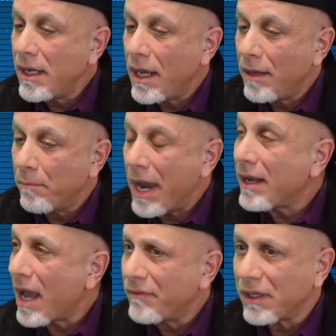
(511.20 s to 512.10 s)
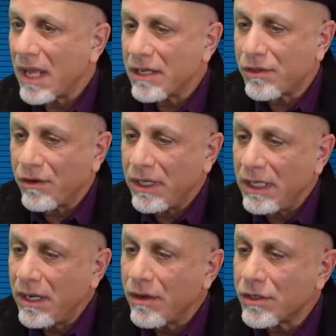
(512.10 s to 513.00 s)
my life, the last 30
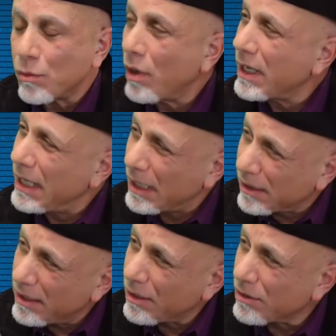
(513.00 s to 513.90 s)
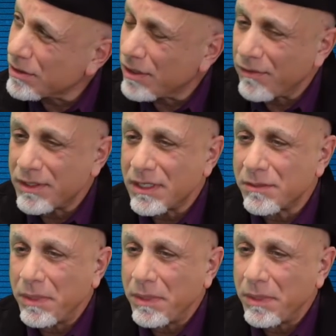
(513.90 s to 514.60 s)
years, working in clinical services,